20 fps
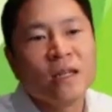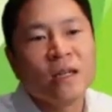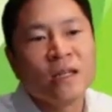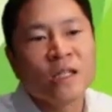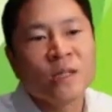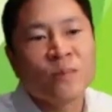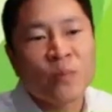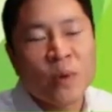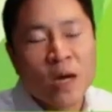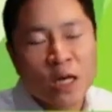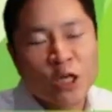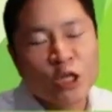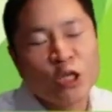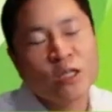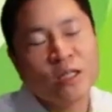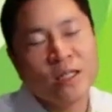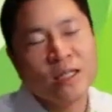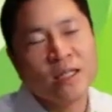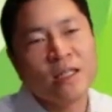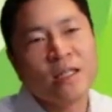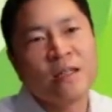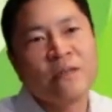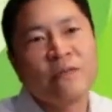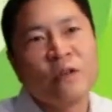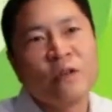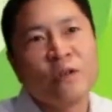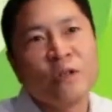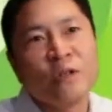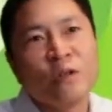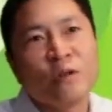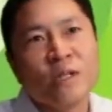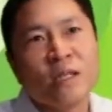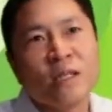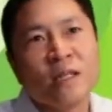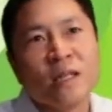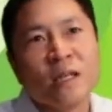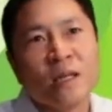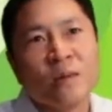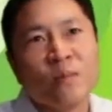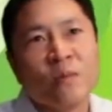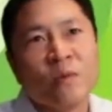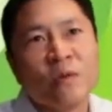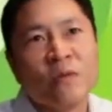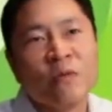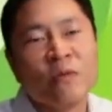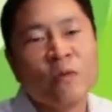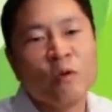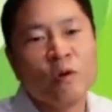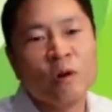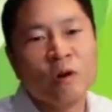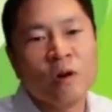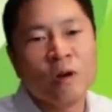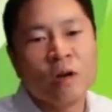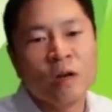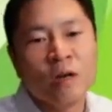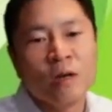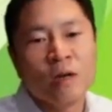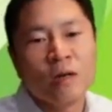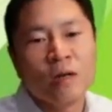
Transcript: especially if you're using them for